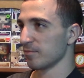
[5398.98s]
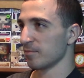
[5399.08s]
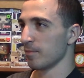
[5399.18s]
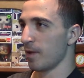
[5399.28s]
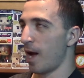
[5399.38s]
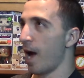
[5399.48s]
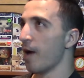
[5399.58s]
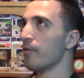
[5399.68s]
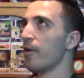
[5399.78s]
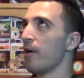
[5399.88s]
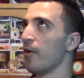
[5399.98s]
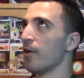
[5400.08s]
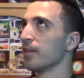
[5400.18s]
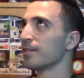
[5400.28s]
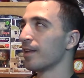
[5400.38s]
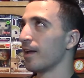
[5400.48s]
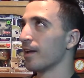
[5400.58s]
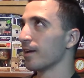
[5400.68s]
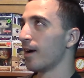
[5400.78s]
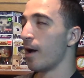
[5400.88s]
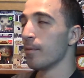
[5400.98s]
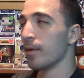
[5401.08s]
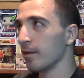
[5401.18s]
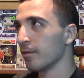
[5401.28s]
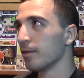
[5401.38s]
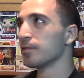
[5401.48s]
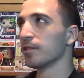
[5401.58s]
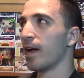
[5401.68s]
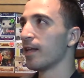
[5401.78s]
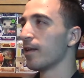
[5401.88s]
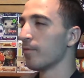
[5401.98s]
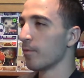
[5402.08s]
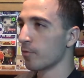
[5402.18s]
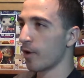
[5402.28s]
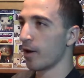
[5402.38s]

I don't know. It's like, I mean, listen, I give them credit for